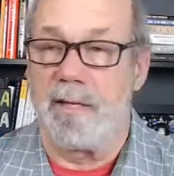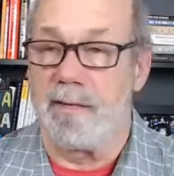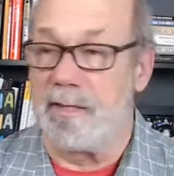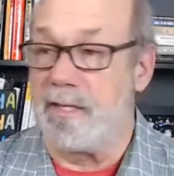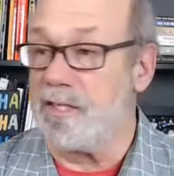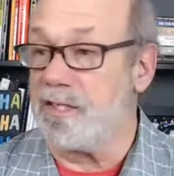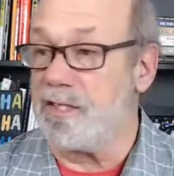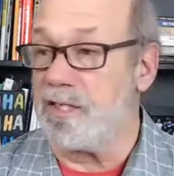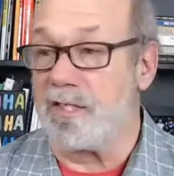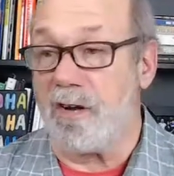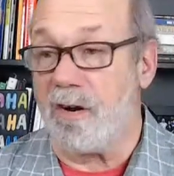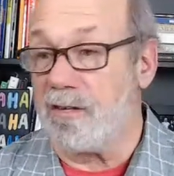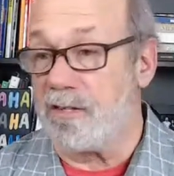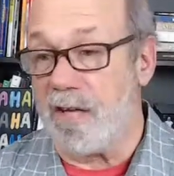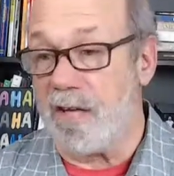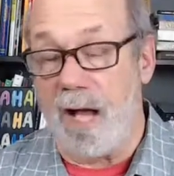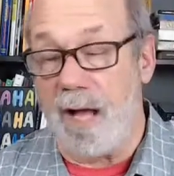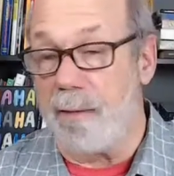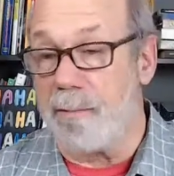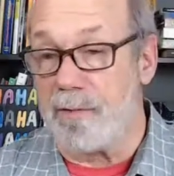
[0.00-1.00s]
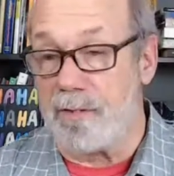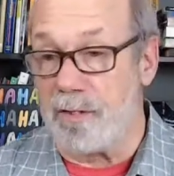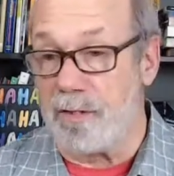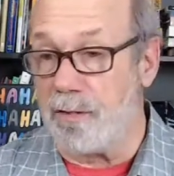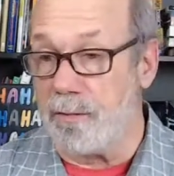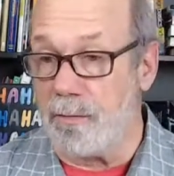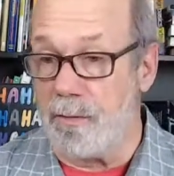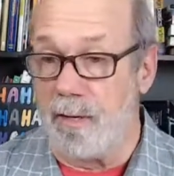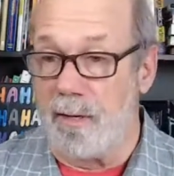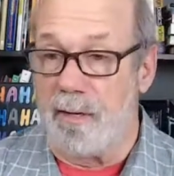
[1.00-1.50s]
This is our time
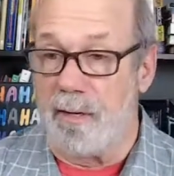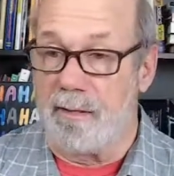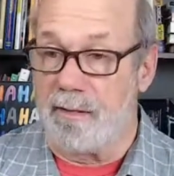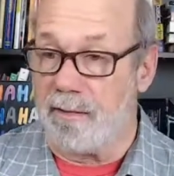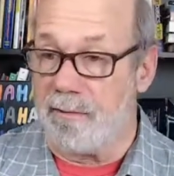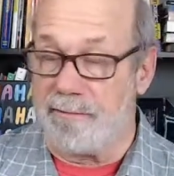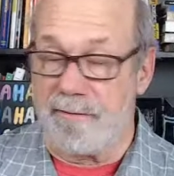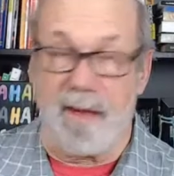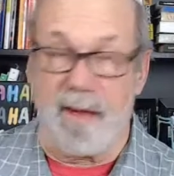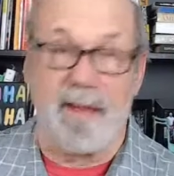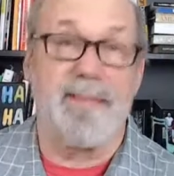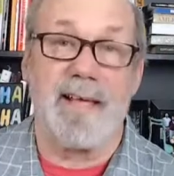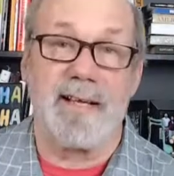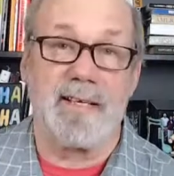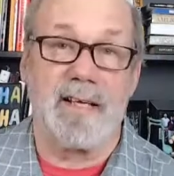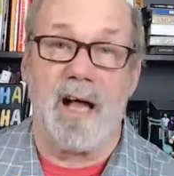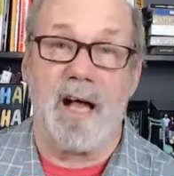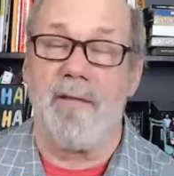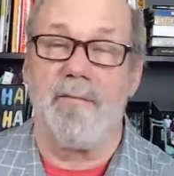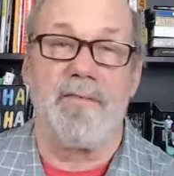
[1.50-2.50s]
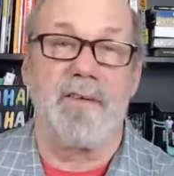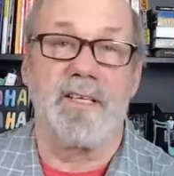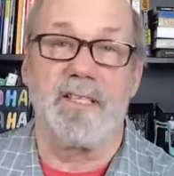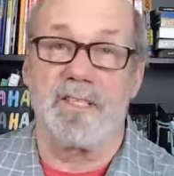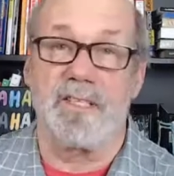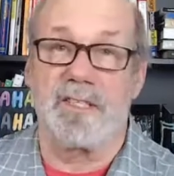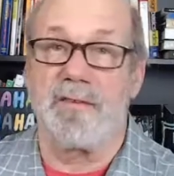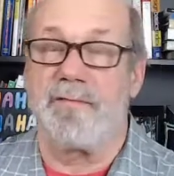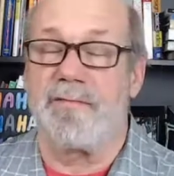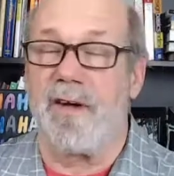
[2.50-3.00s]
to to find that
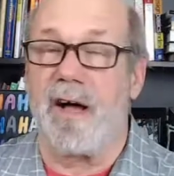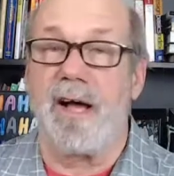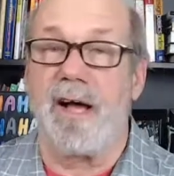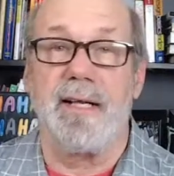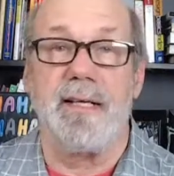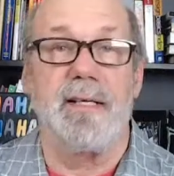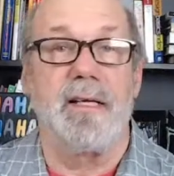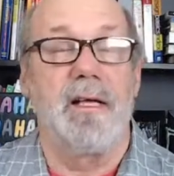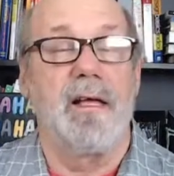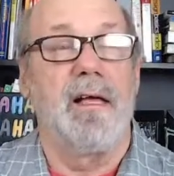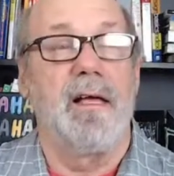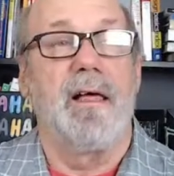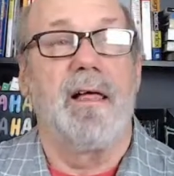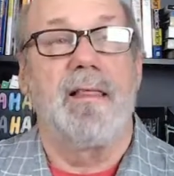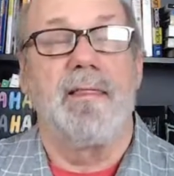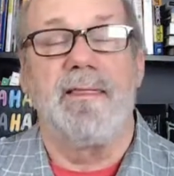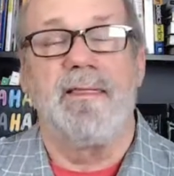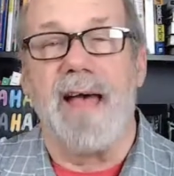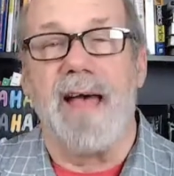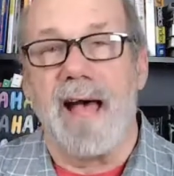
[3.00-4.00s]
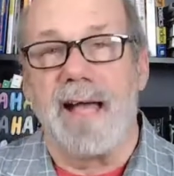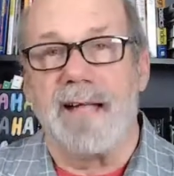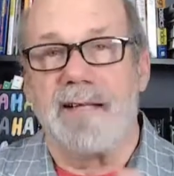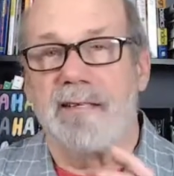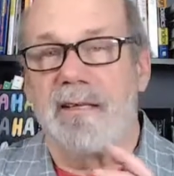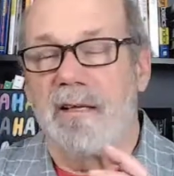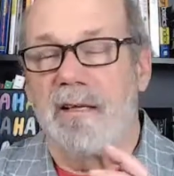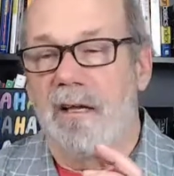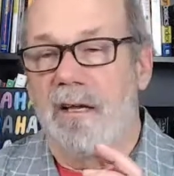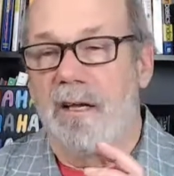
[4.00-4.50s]
confidence, to find
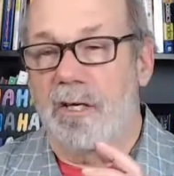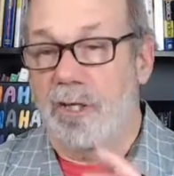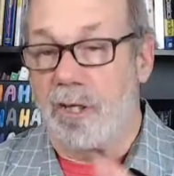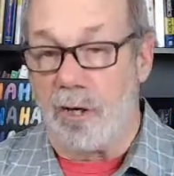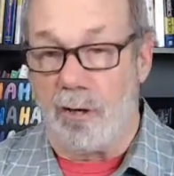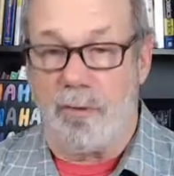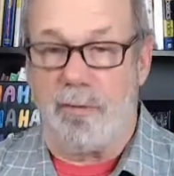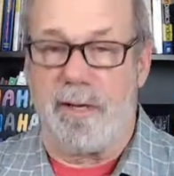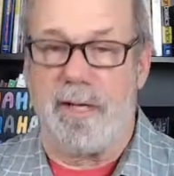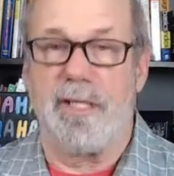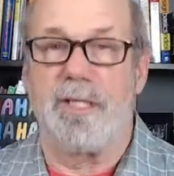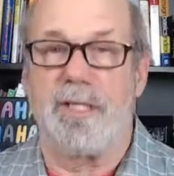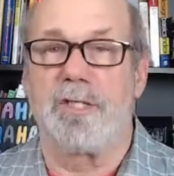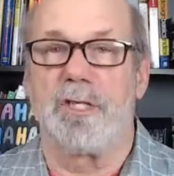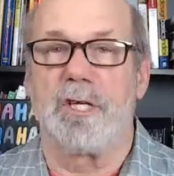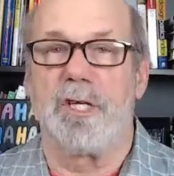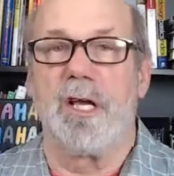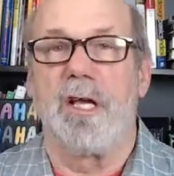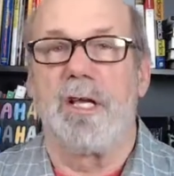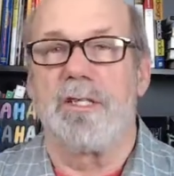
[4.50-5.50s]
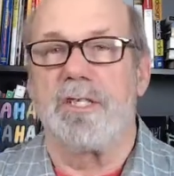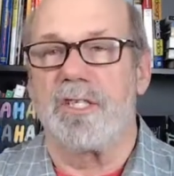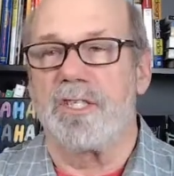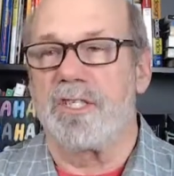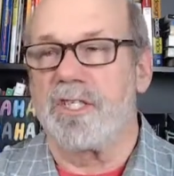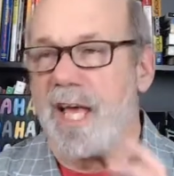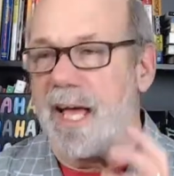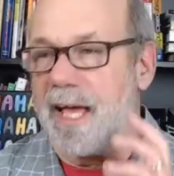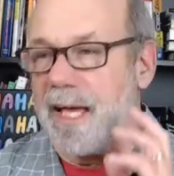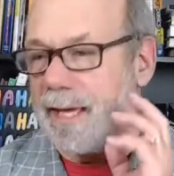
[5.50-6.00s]
that courage to
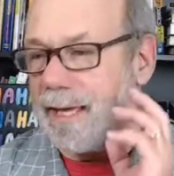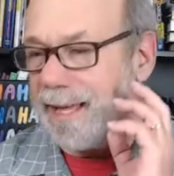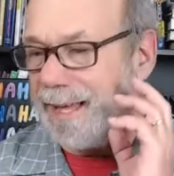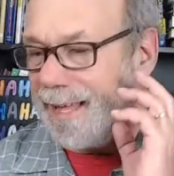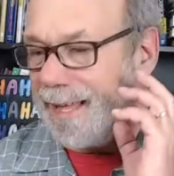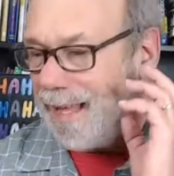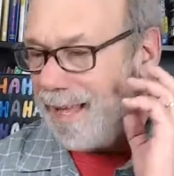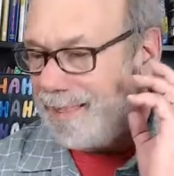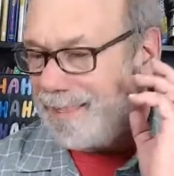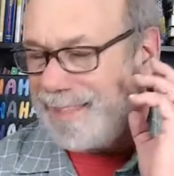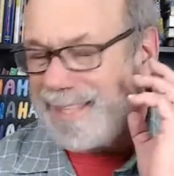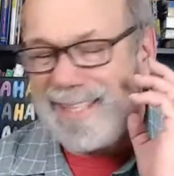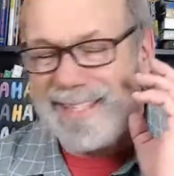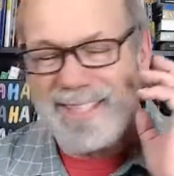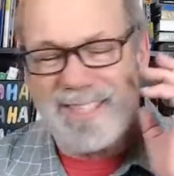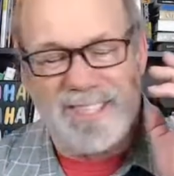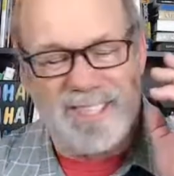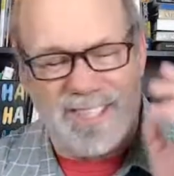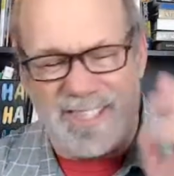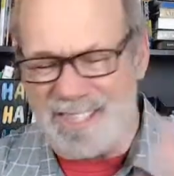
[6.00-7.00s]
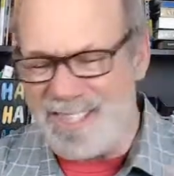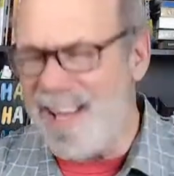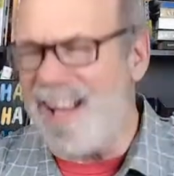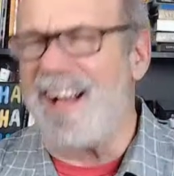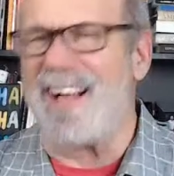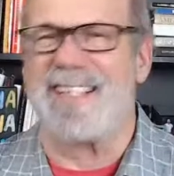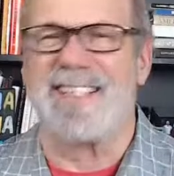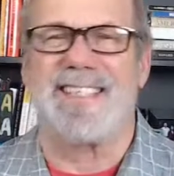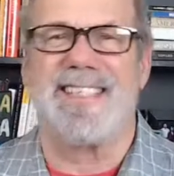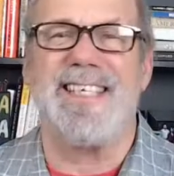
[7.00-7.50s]
say, this
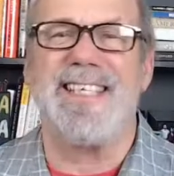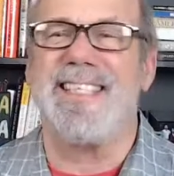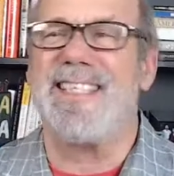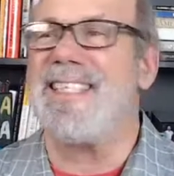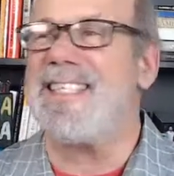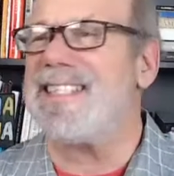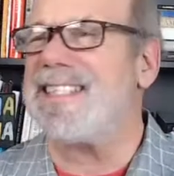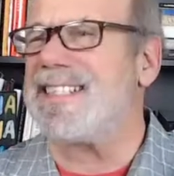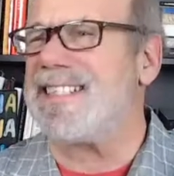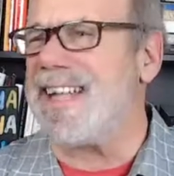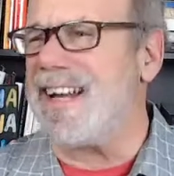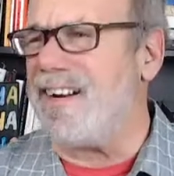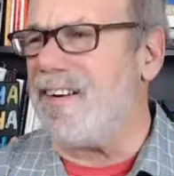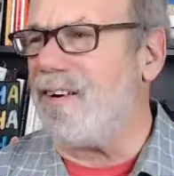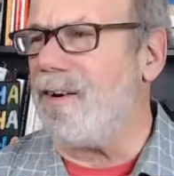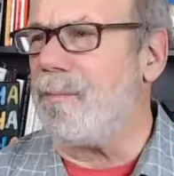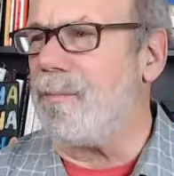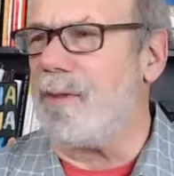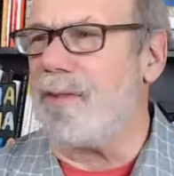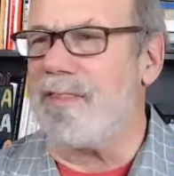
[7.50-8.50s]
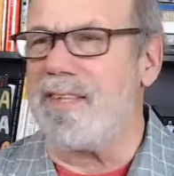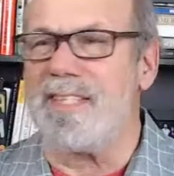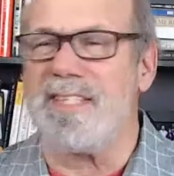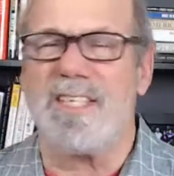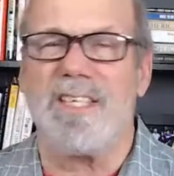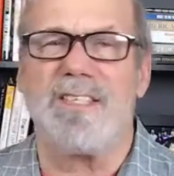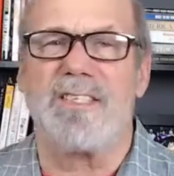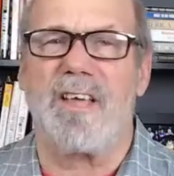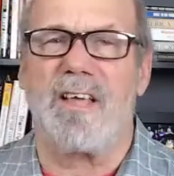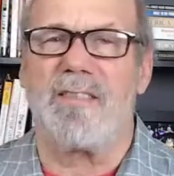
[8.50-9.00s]
sucks. This is terrible.
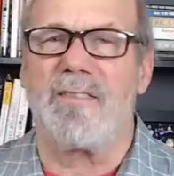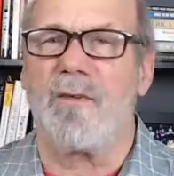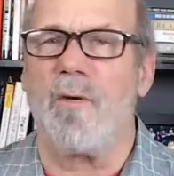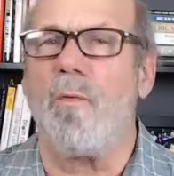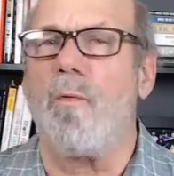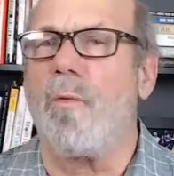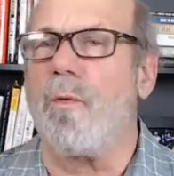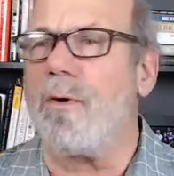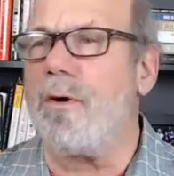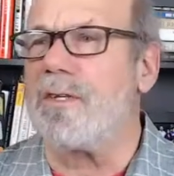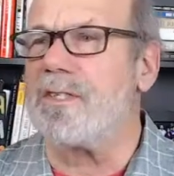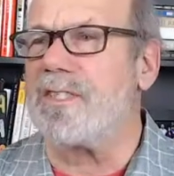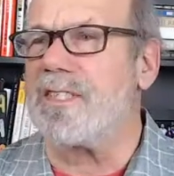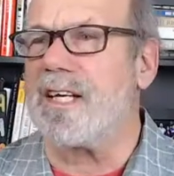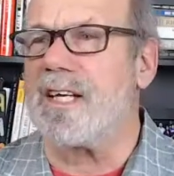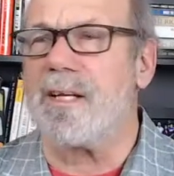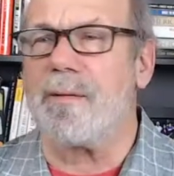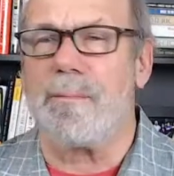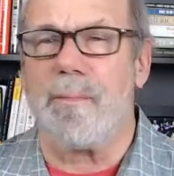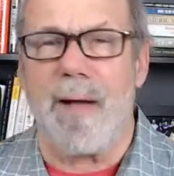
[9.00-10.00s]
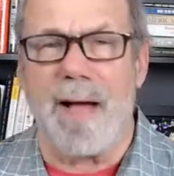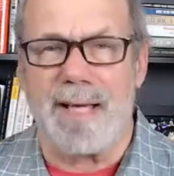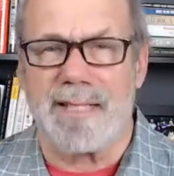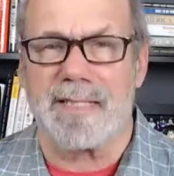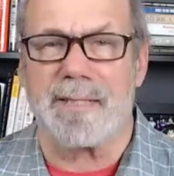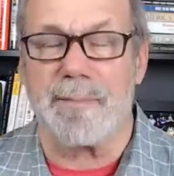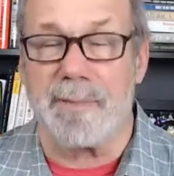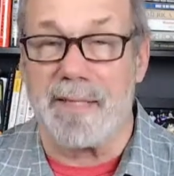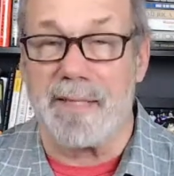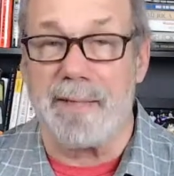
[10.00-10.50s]
This is the worst that could
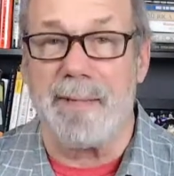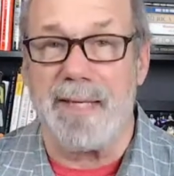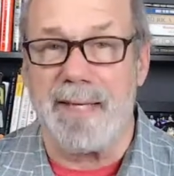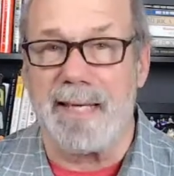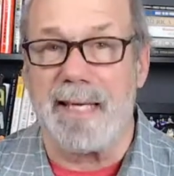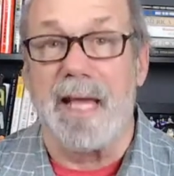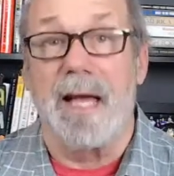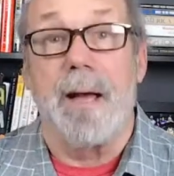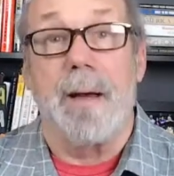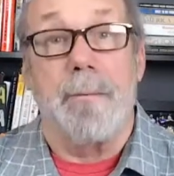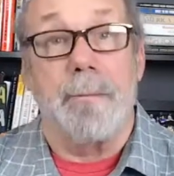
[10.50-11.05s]
possibly be.